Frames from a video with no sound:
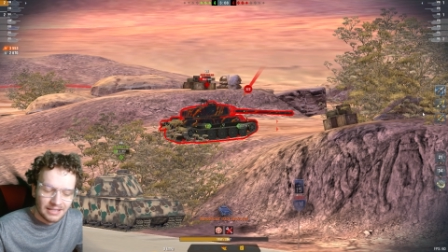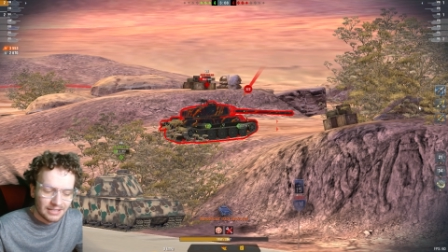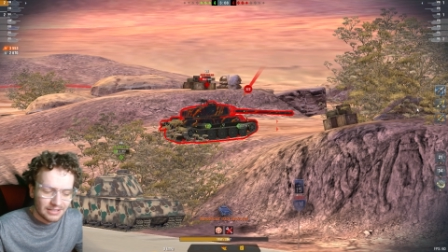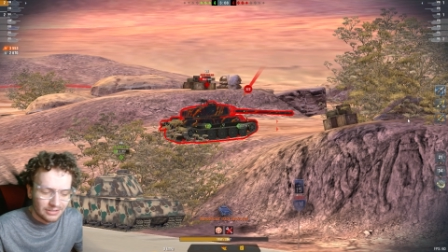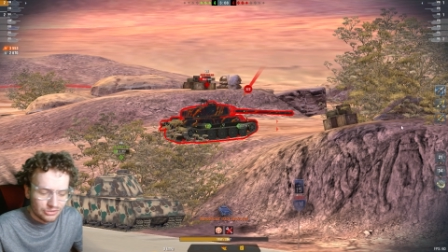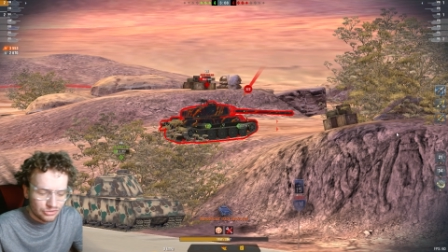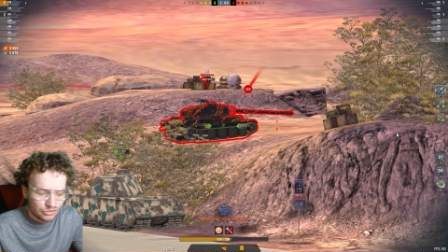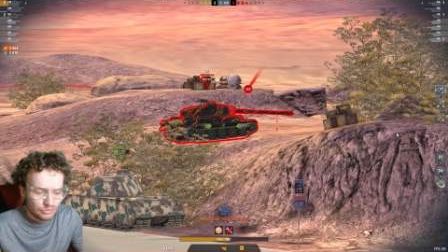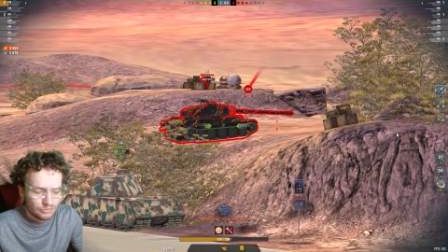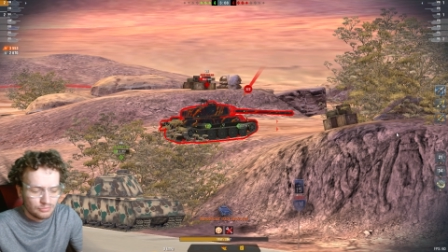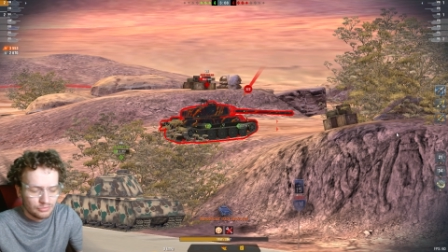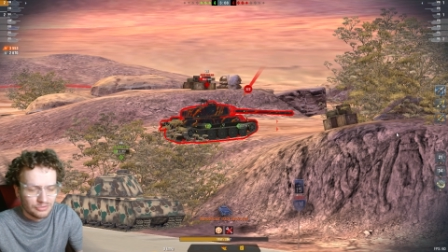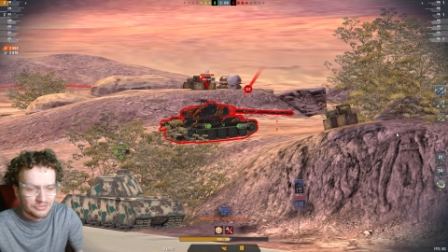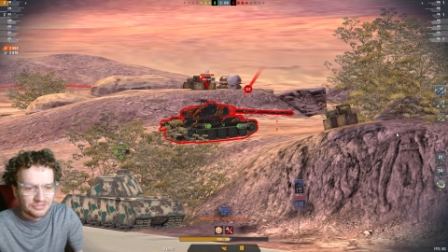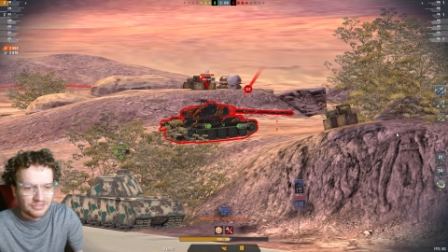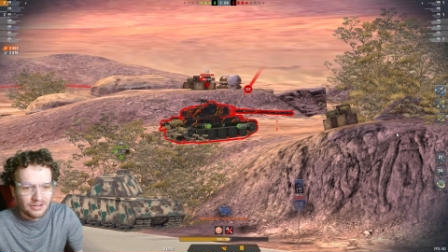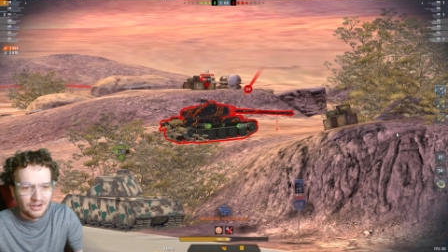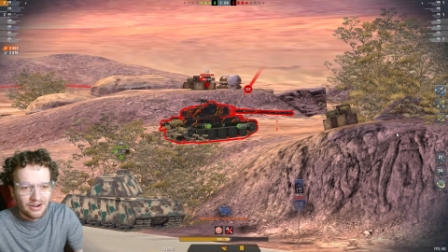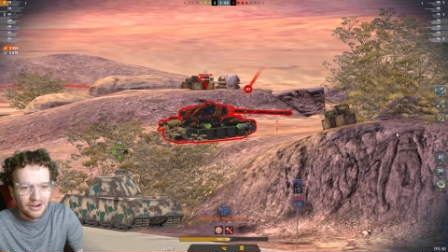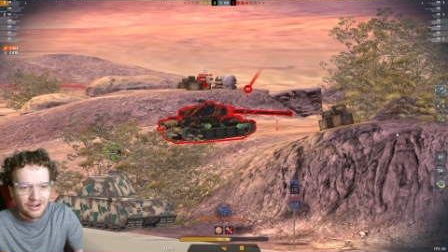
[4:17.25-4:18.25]
consumables
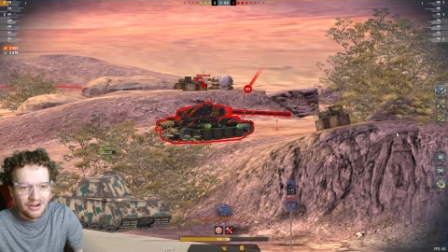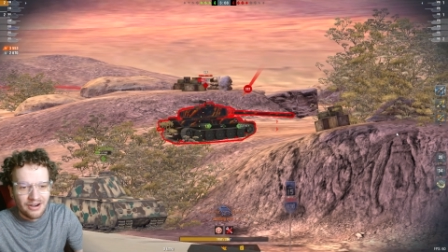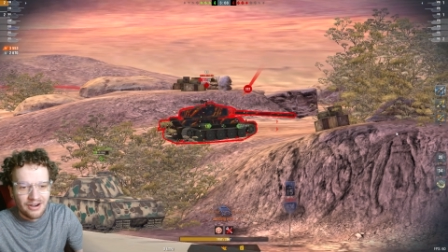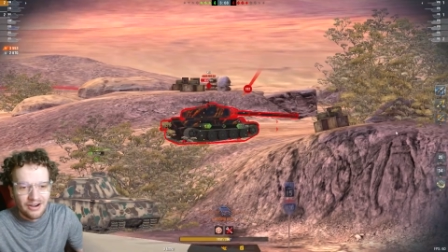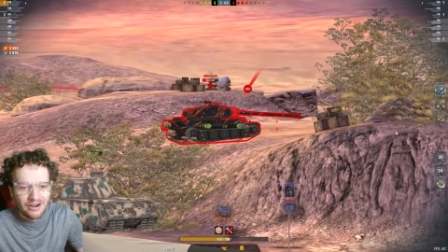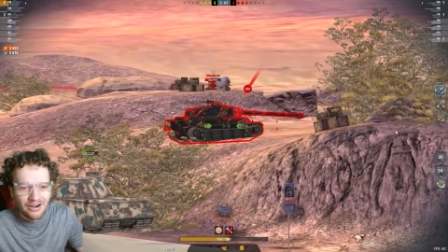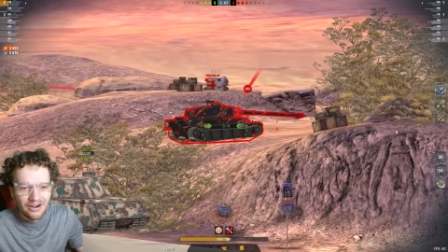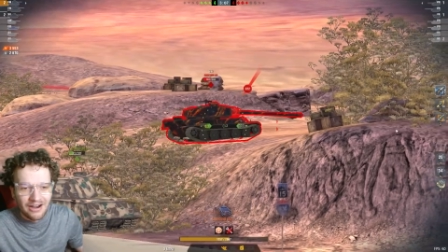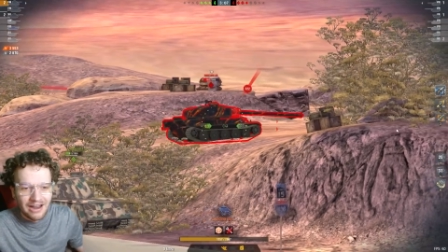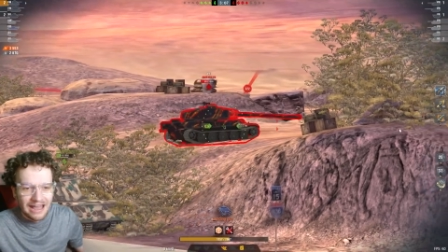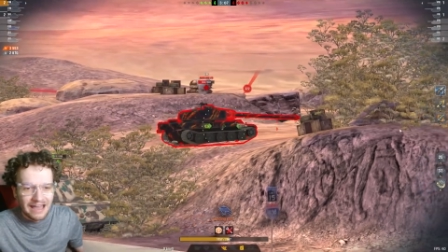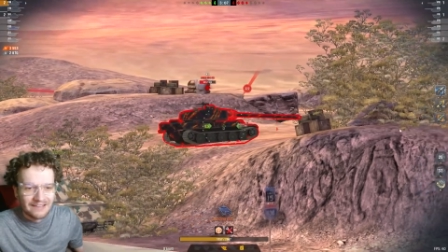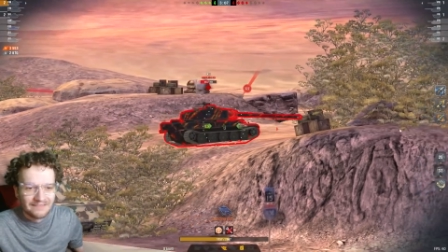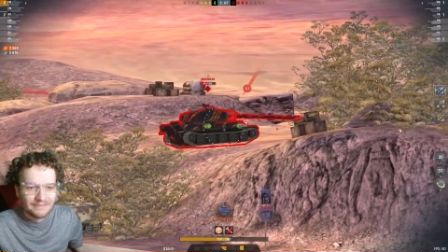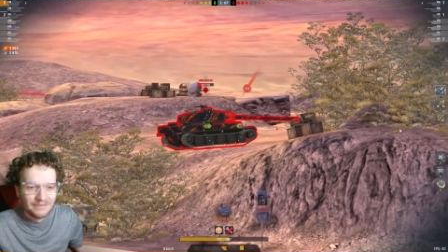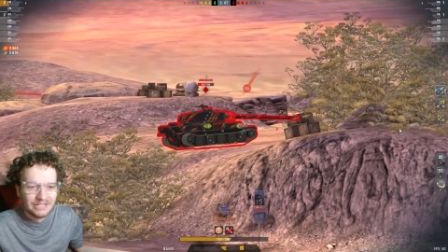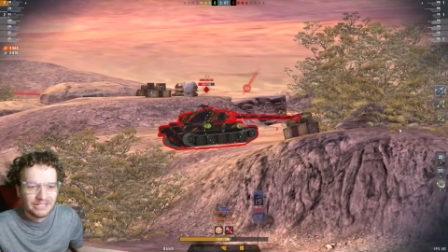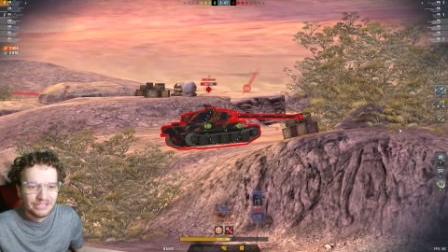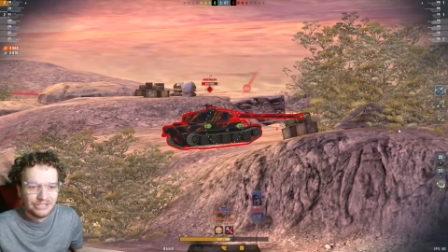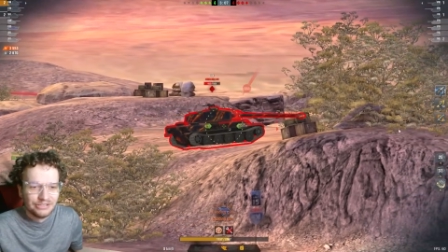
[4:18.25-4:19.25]
have
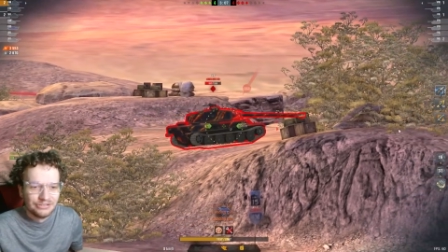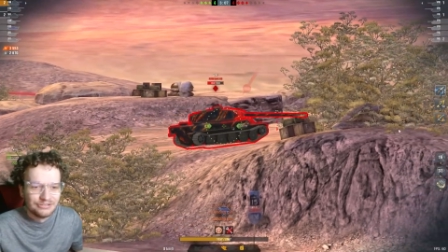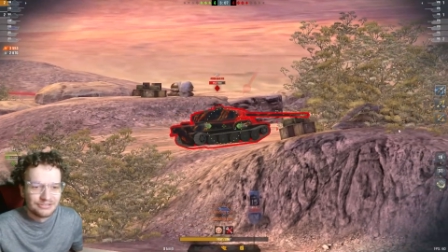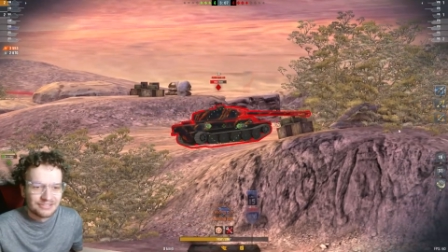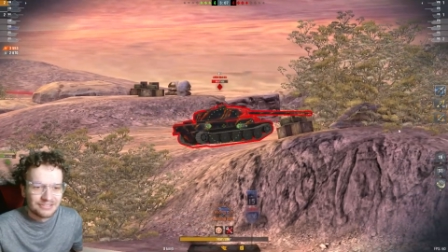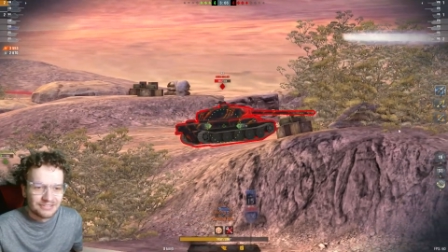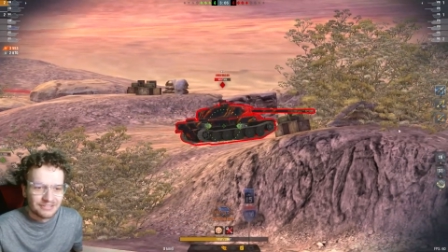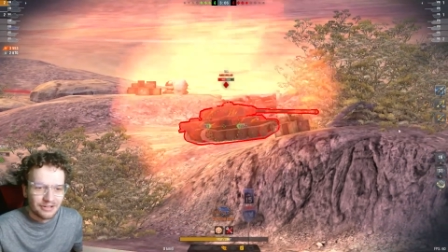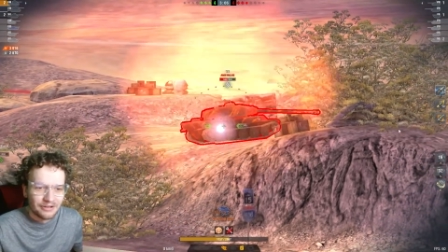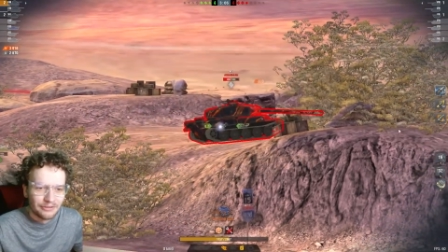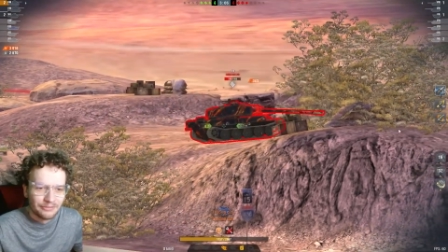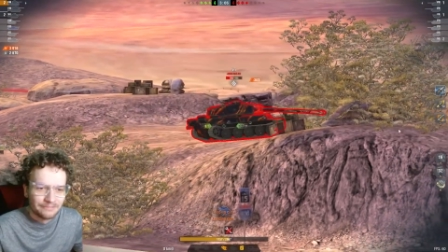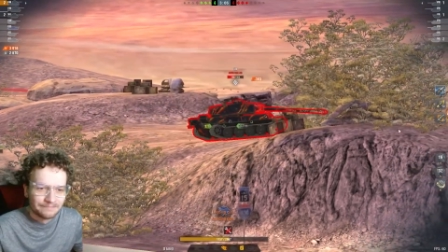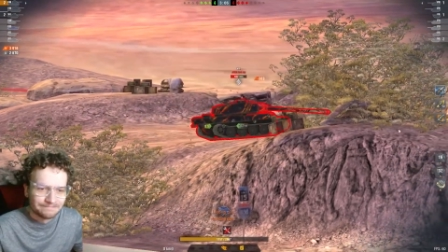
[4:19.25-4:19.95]
been used, so